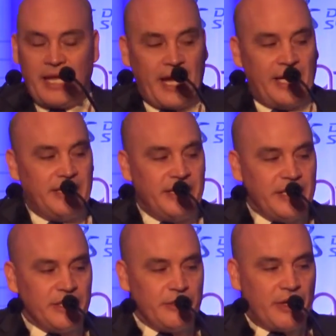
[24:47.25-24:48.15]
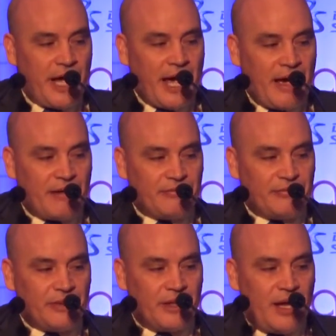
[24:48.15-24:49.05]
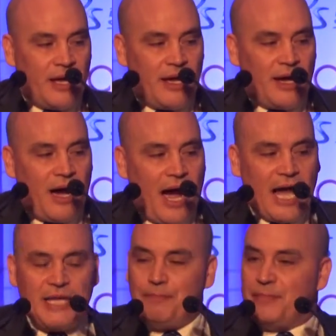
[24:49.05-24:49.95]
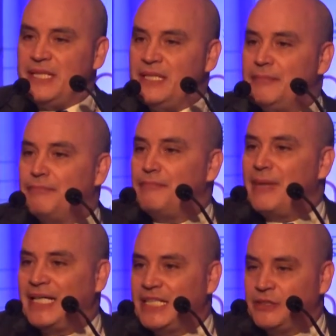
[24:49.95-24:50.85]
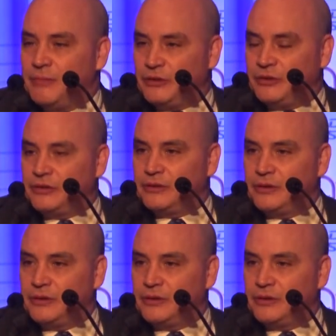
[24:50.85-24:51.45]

And here you have IP management,